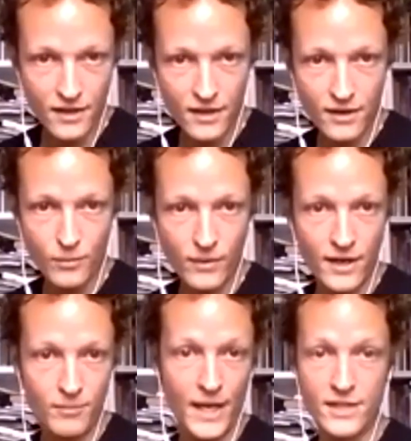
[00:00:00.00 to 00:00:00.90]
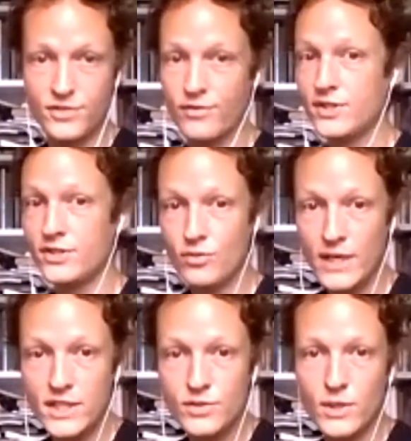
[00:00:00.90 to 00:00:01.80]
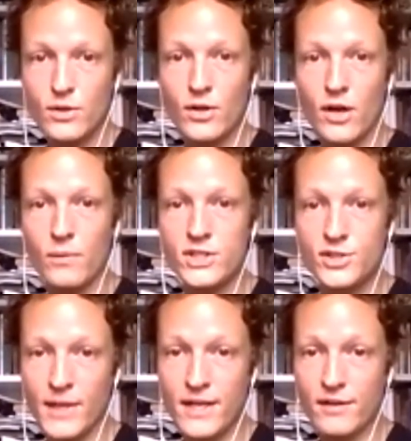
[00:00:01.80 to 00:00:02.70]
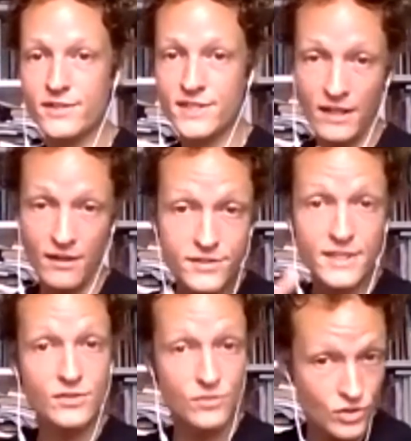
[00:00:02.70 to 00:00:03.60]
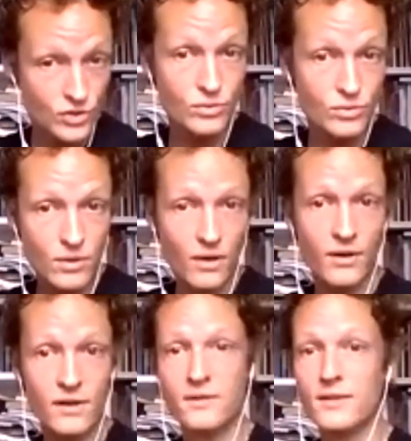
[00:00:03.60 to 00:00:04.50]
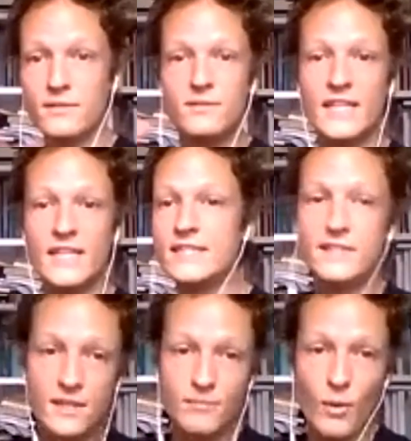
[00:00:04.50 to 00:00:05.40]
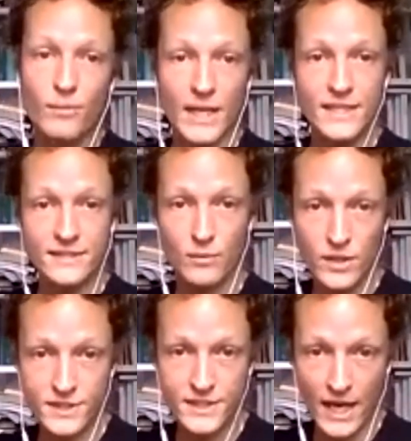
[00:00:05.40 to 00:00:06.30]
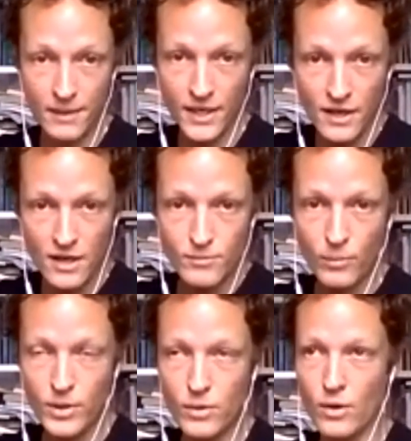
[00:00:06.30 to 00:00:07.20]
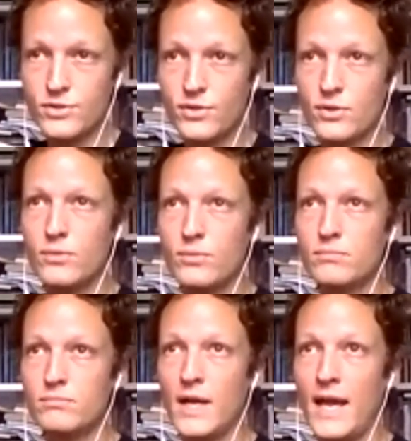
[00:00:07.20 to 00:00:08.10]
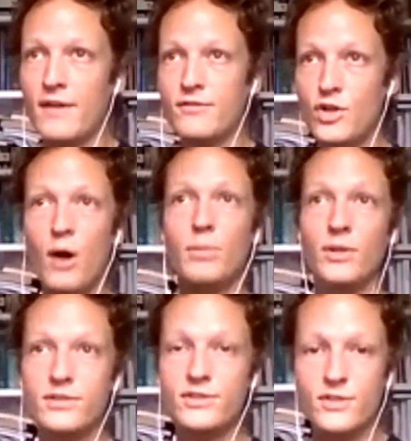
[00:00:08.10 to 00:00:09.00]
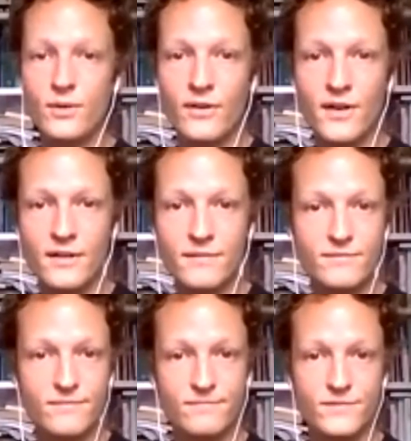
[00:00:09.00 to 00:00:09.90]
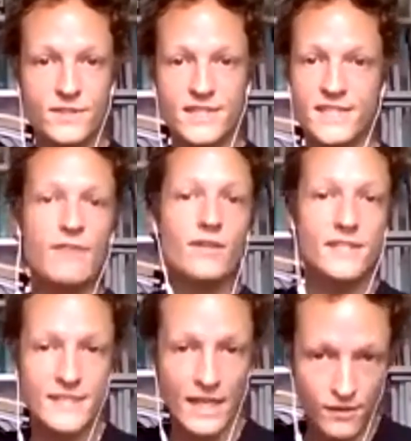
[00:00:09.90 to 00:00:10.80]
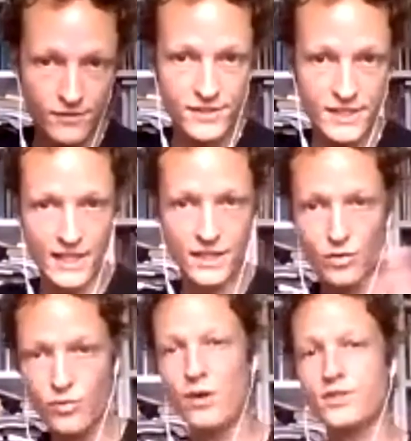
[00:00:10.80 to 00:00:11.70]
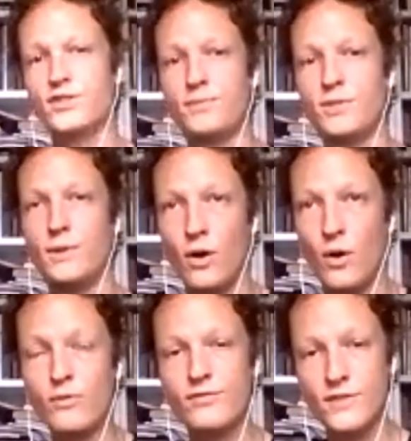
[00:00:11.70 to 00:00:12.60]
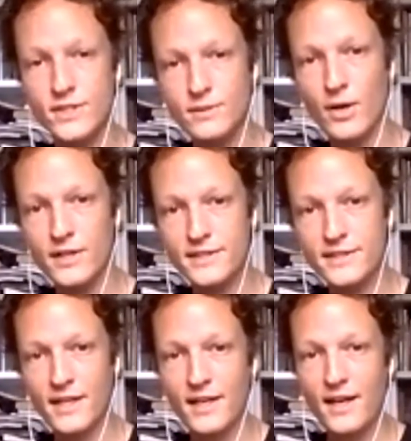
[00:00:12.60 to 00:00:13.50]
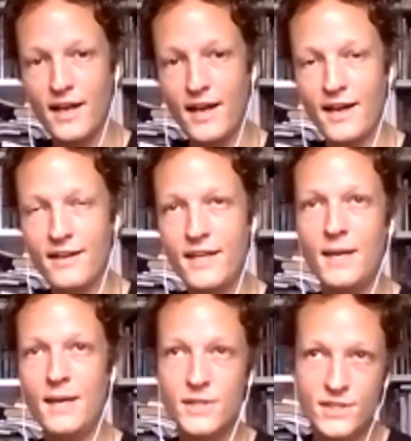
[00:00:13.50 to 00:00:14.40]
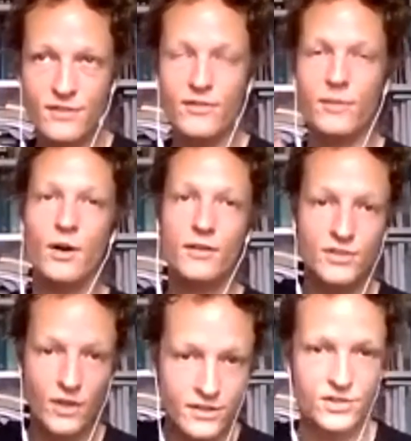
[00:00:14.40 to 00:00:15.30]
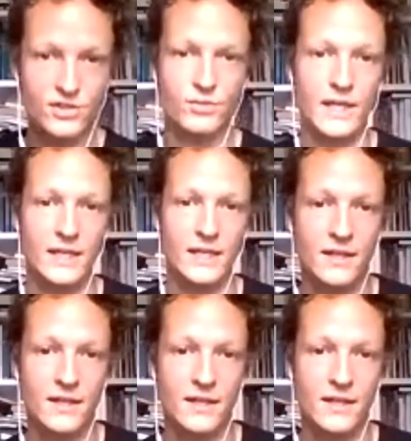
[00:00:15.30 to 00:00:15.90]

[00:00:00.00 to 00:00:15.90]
where by traversing screens, we could not only split ourselves into two or exist in more places than one time, but we could also have doubles or several selves, like crosses between our own physical bodies and the images of our bodies on the screen.